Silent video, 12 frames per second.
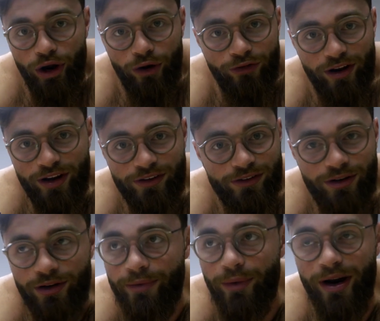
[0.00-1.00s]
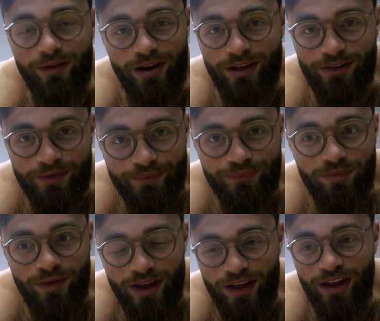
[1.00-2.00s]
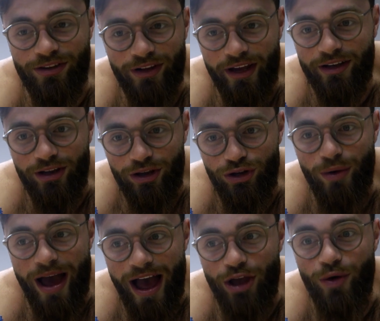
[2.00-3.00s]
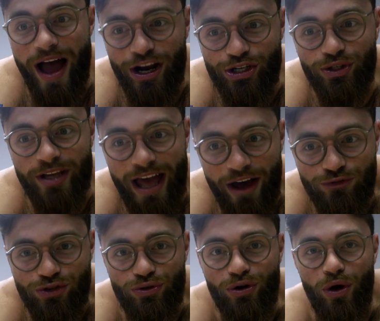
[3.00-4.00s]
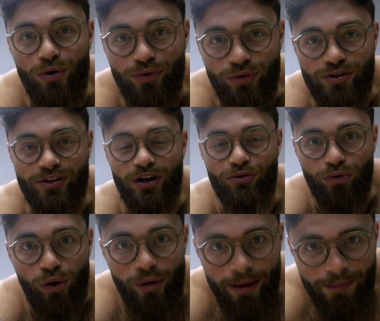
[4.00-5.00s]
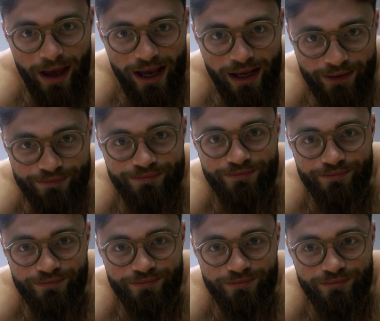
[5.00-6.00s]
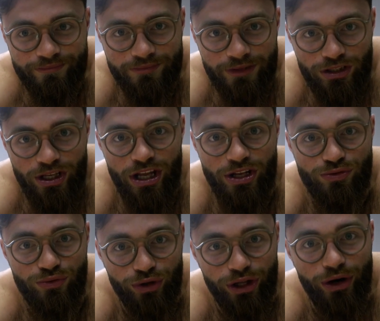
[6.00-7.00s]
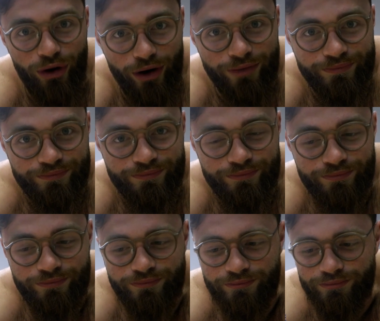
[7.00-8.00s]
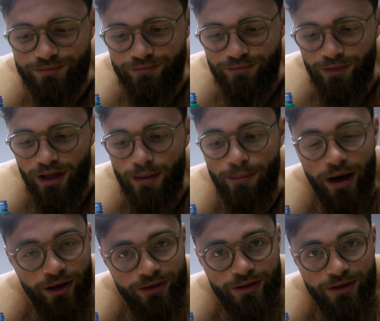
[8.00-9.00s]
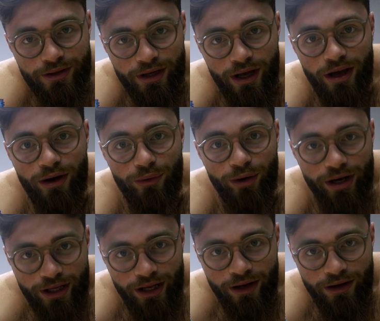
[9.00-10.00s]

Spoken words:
fitness, whatever it is, it's like you actually have to go through this like growing pain. And it's really hard, but we're going to get